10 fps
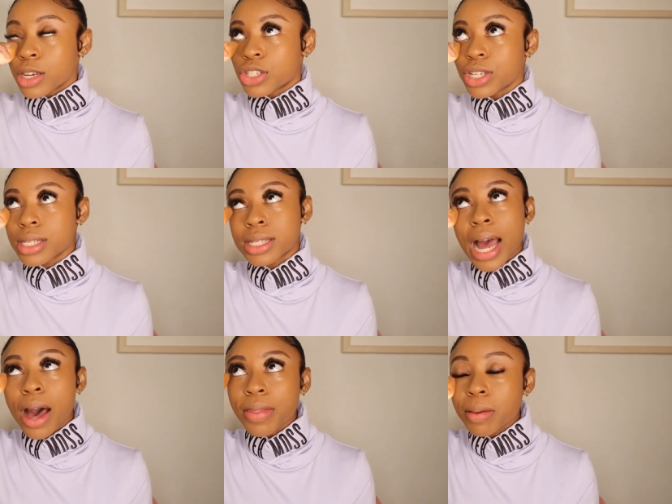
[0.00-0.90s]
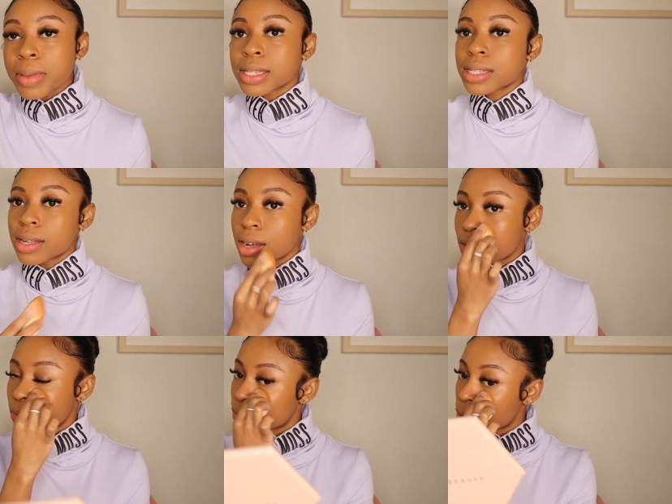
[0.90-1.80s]
she styled them and
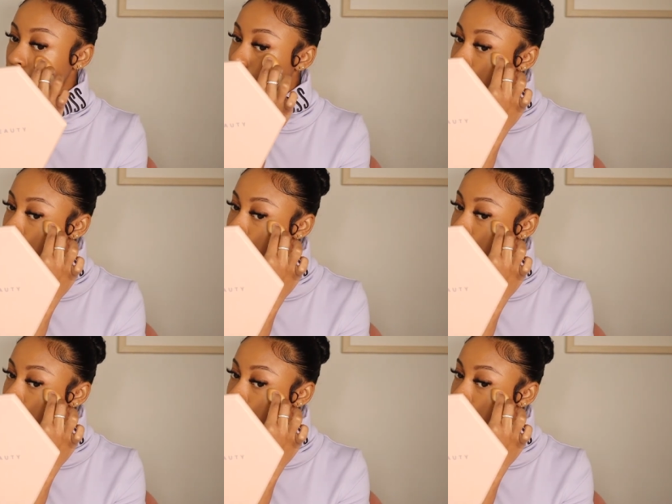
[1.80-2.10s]
stuff from the